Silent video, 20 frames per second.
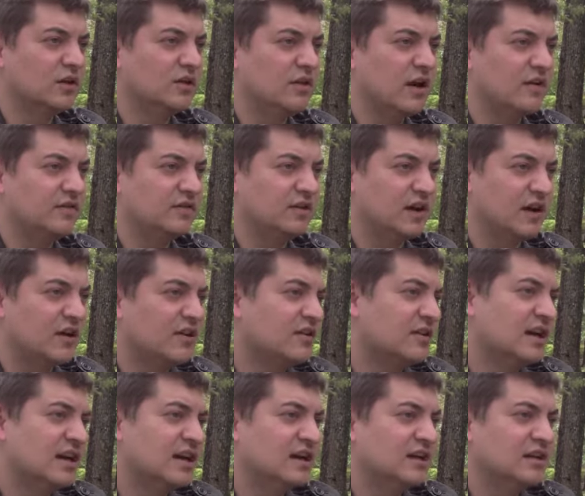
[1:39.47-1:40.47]
You have to
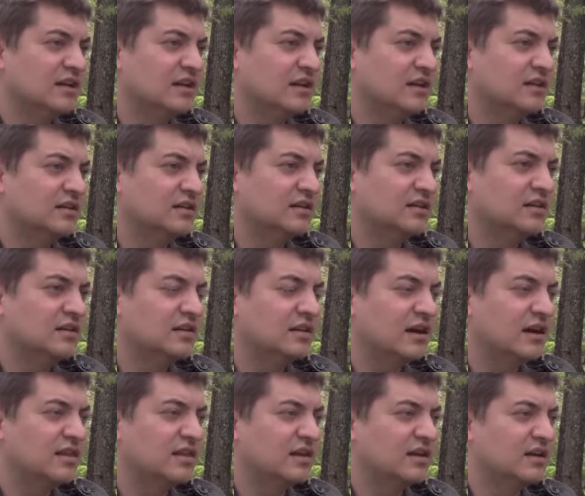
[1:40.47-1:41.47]
earn it. And
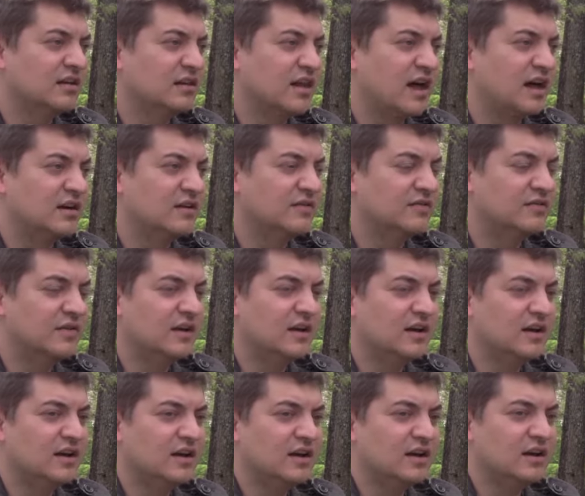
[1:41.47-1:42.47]
I think a lot of
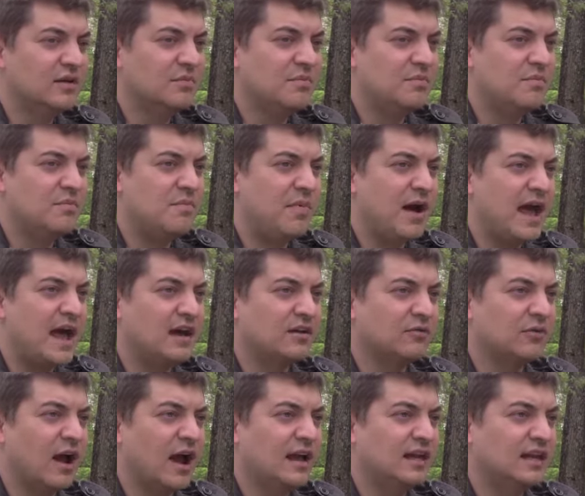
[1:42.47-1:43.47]
bad
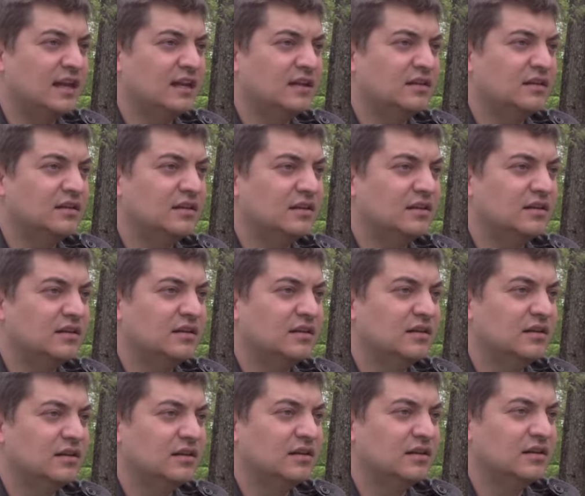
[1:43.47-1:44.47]
writing
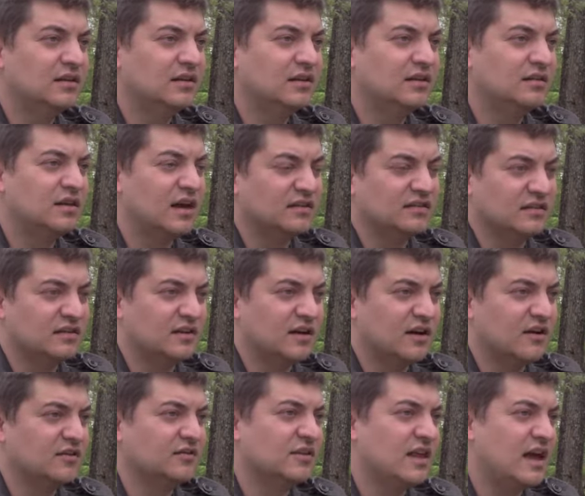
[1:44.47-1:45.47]
doesn't
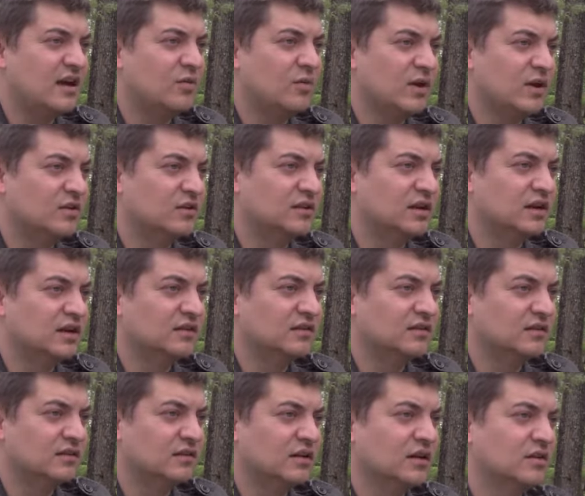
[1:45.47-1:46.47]
earn that
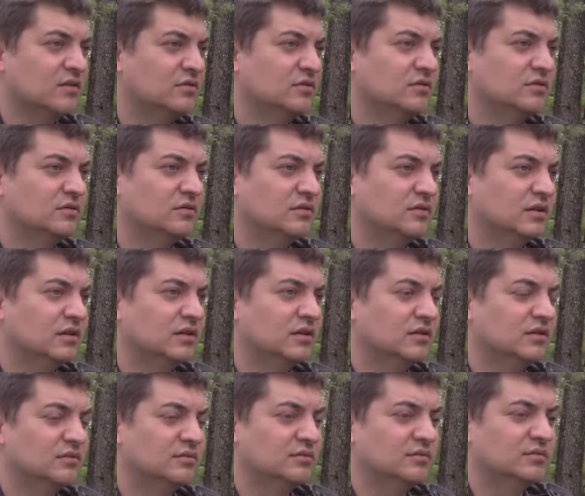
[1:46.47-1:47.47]
weirdness,
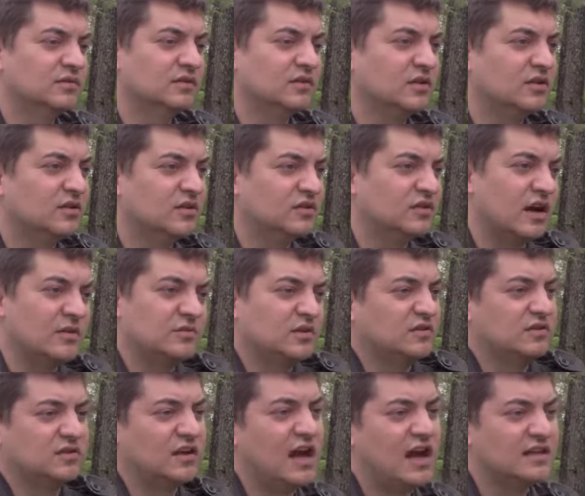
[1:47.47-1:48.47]
so I'm
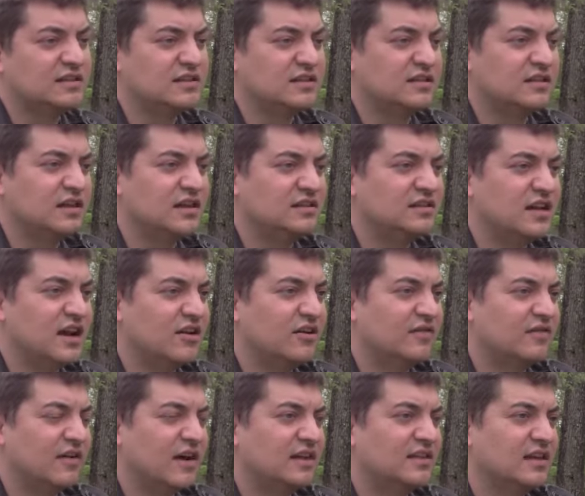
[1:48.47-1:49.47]
just constantly
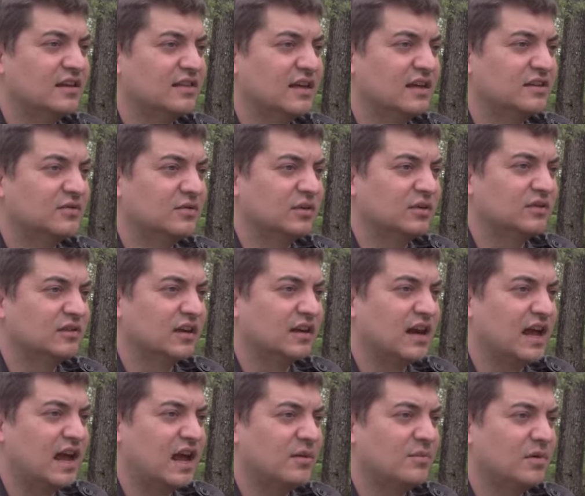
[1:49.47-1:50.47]
terrified that that's what's
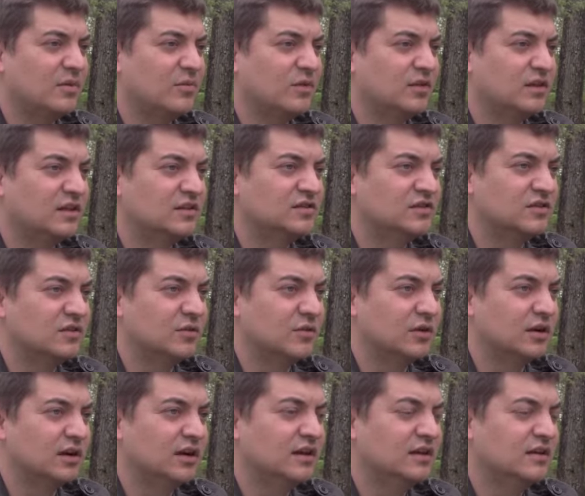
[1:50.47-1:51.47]
going to happen with each
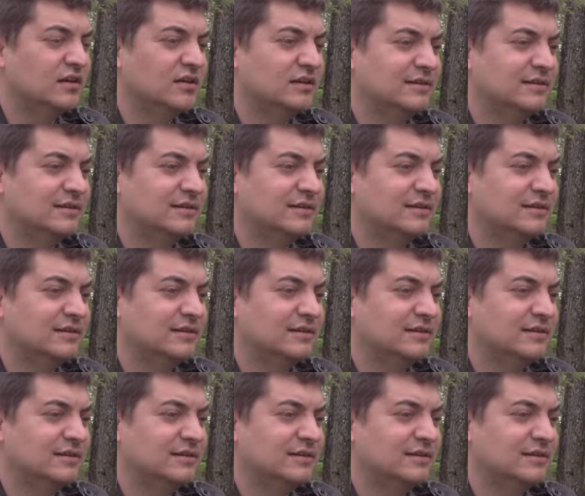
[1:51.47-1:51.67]
story.